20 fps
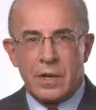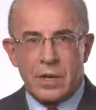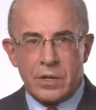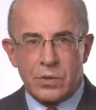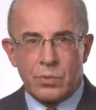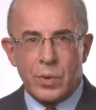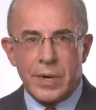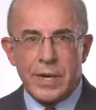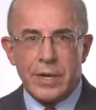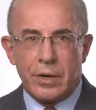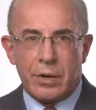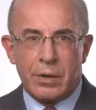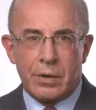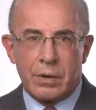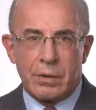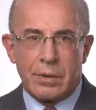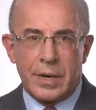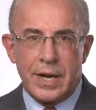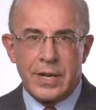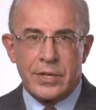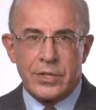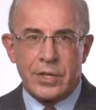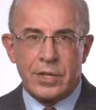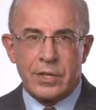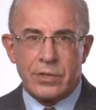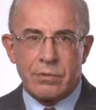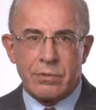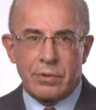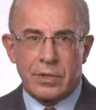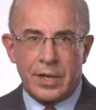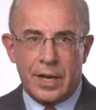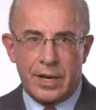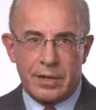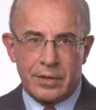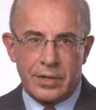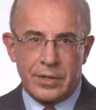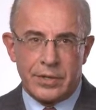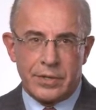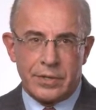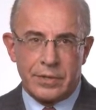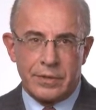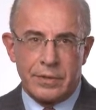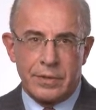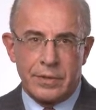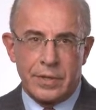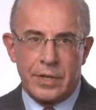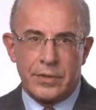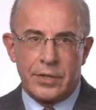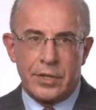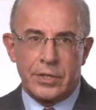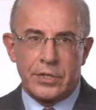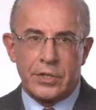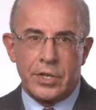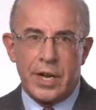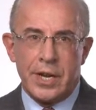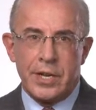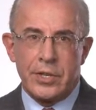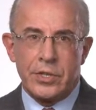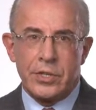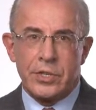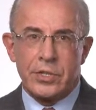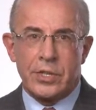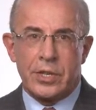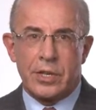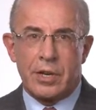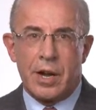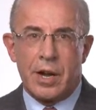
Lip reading: As we know, aging is relentless, and the changes that